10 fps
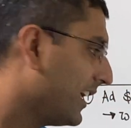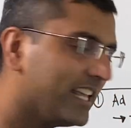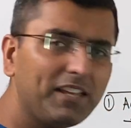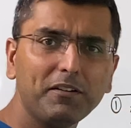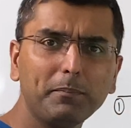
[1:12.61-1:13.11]

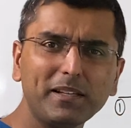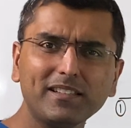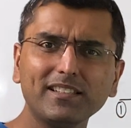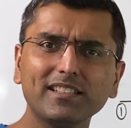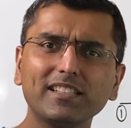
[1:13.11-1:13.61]
Even
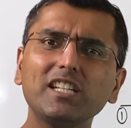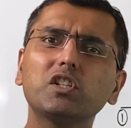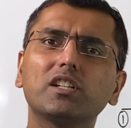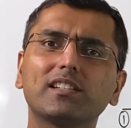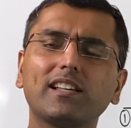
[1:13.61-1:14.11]
businesses need
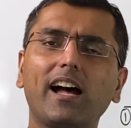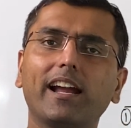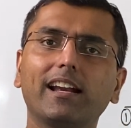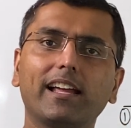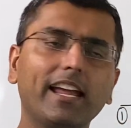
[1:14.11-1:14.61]
to
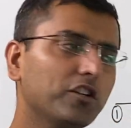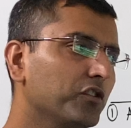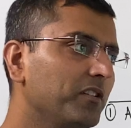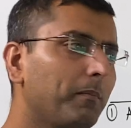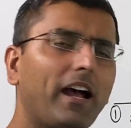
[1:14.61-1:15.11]
decide, like, hey,
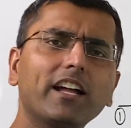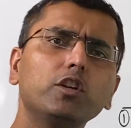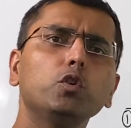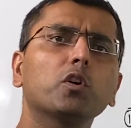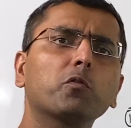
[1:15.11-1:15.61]
should we buy a
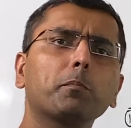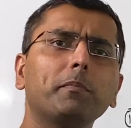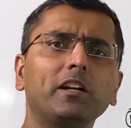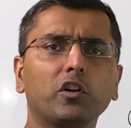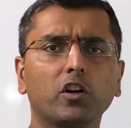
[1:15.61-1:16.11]
new
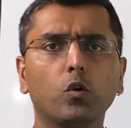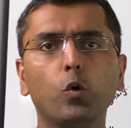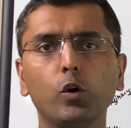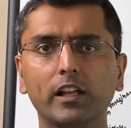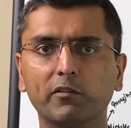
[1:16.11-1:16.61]
equipment or an
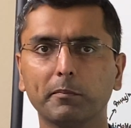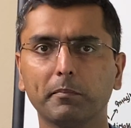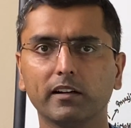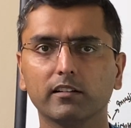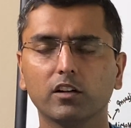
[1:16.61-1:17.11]
old
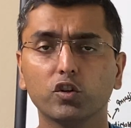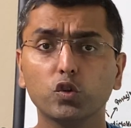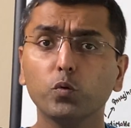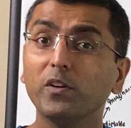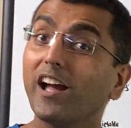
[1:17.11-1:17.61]
equipment?
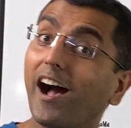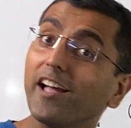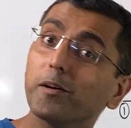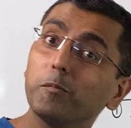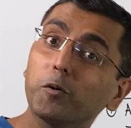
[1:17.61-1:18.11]
Should we
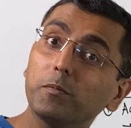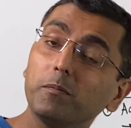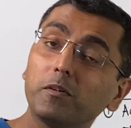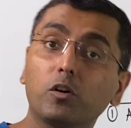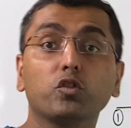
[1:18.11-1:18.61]
hire more
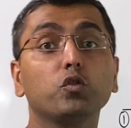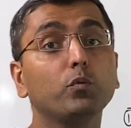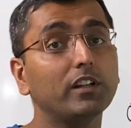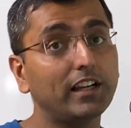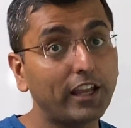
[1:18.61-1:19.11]
people or should
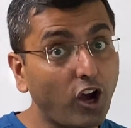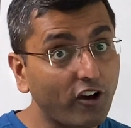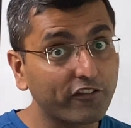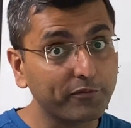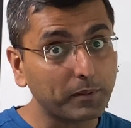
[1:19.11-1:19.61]
we lay
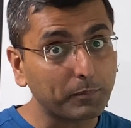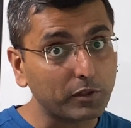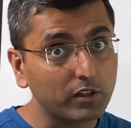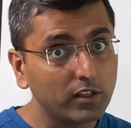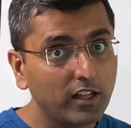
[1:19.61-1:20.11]
off
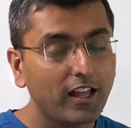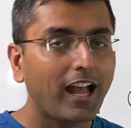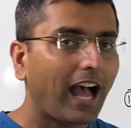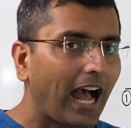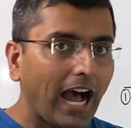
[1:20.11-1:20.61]
people?
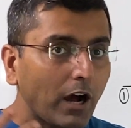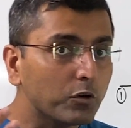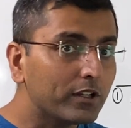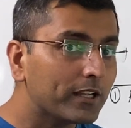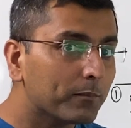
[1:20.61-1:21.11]
How
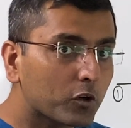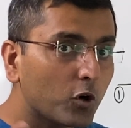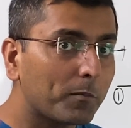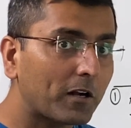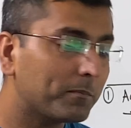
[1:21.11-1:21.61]
do they go
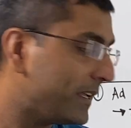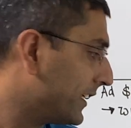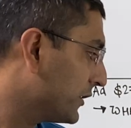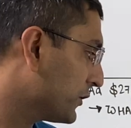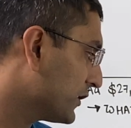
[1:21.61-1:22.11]
about
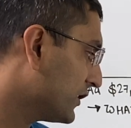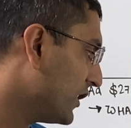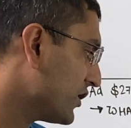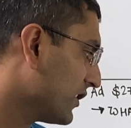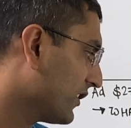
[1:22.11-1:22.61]
making those
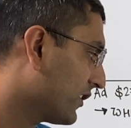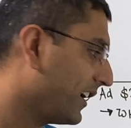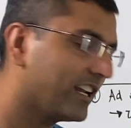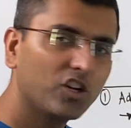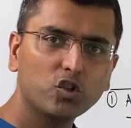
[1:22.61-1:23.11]
decisions,
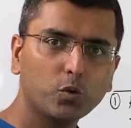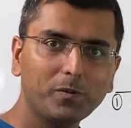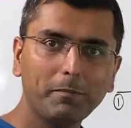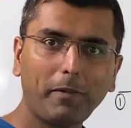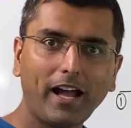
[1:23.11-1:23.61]
right? Should
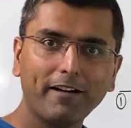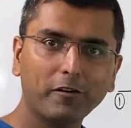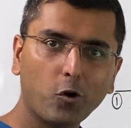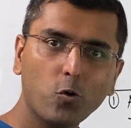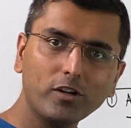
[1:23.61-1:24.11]
we buy
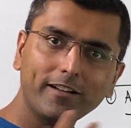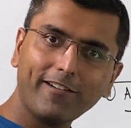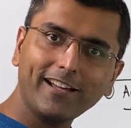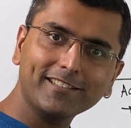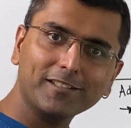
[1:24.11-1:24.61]
our own
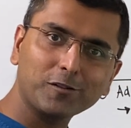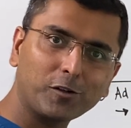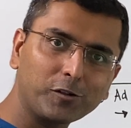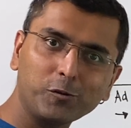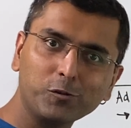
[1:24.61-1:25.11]
devices
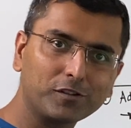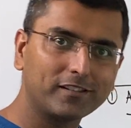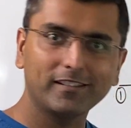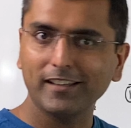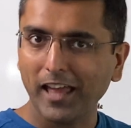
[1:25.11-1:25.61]
or use
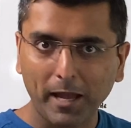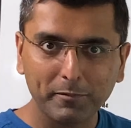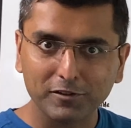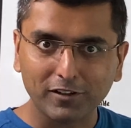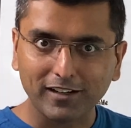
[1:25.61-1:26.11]

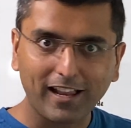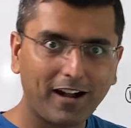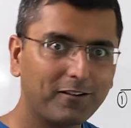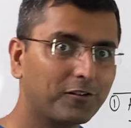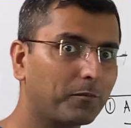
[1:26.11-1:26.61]
Amazon
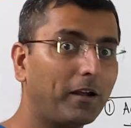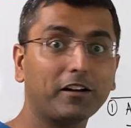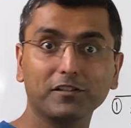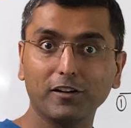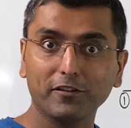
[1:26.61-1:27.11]
Cloud or
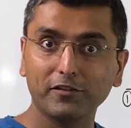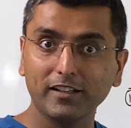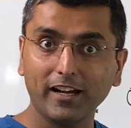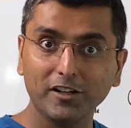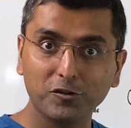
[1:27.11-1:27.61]
Microsoft
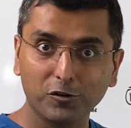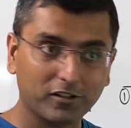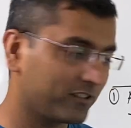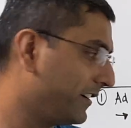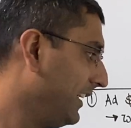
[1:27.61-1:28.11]

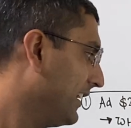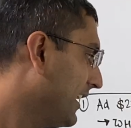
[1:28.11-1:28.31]
Azure, right?